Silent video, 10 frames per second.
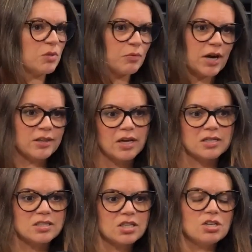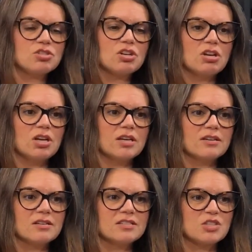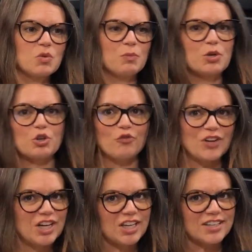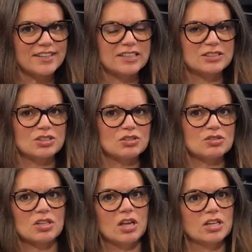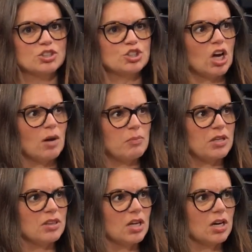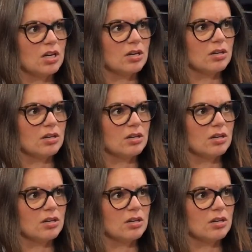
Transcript: Brightline station is. That's where Pura Vida is. There's a lot of shopping there.